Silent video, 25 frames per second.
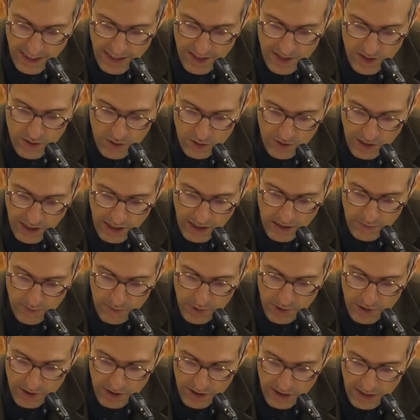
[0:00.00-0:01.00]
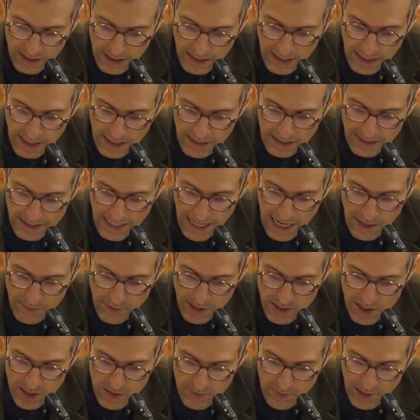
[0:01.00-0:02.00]
As Sonretel put it, time
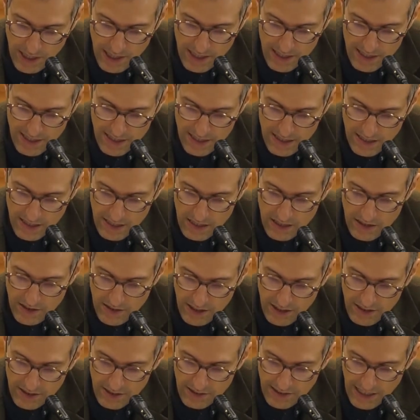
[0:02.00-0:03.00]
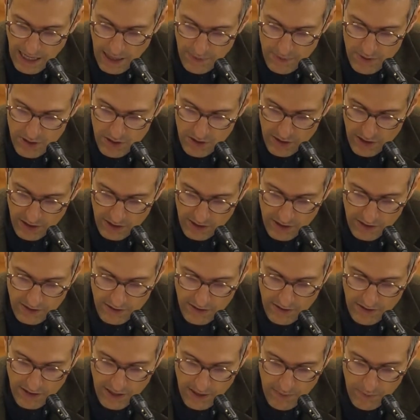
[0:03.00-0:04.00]
and space, rendered abstract
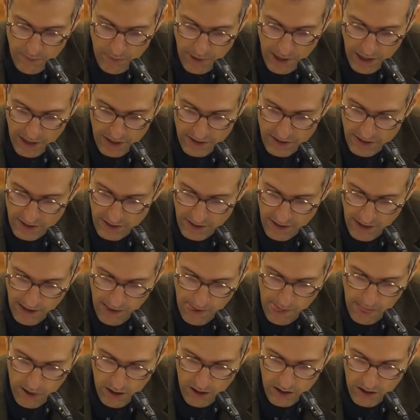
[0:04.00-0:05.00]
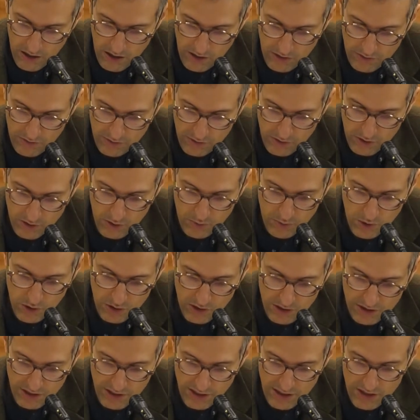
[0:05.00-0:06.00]
under the impact of
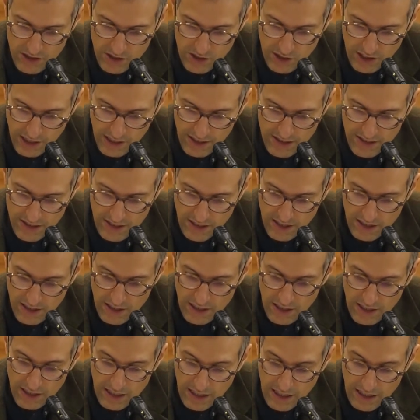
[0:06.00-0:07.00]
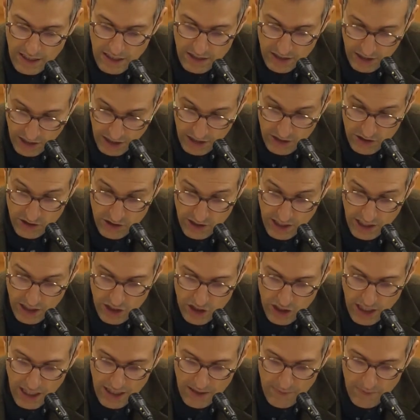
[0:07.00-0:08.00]
commodity
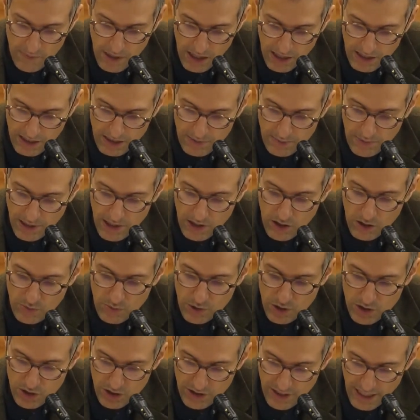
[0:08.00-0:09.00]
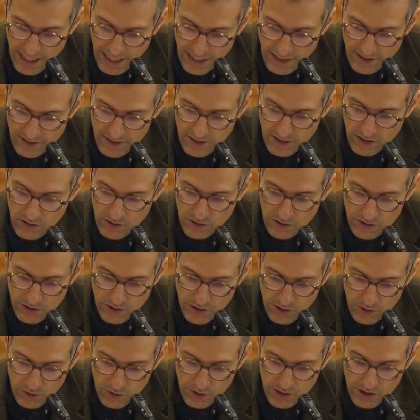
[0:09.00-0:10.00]
exchange are marked by homogeneity,
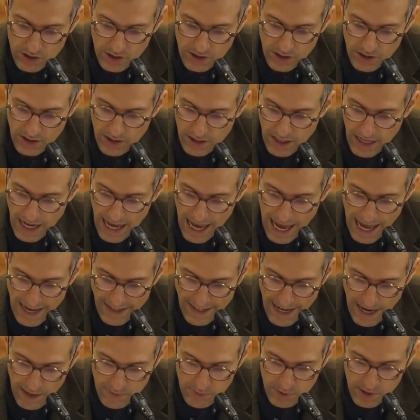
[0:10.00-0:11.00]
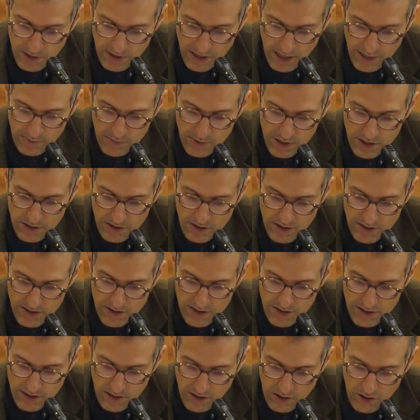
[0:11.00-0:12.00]
continuity, and
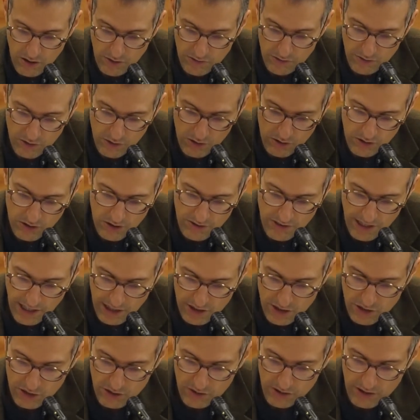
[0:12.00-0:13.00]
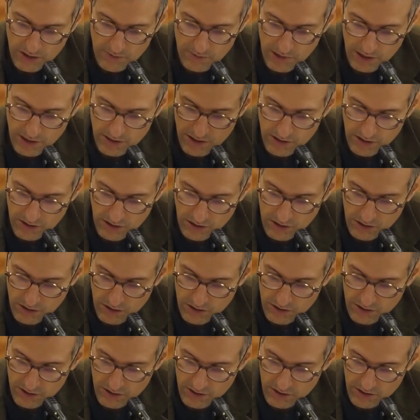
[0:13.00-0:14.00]
emptiness of all natural and material
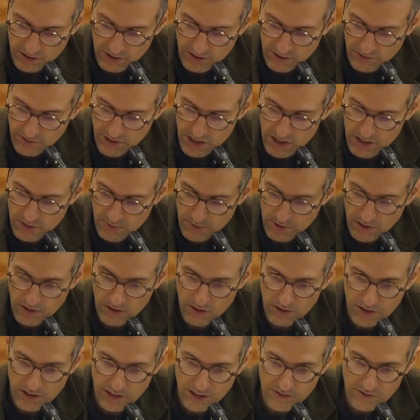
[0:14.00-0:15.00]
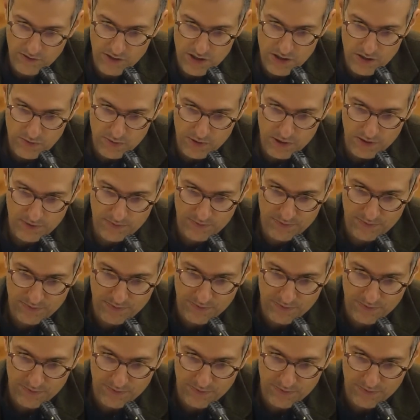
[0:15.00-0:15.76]
content, visible or invisible.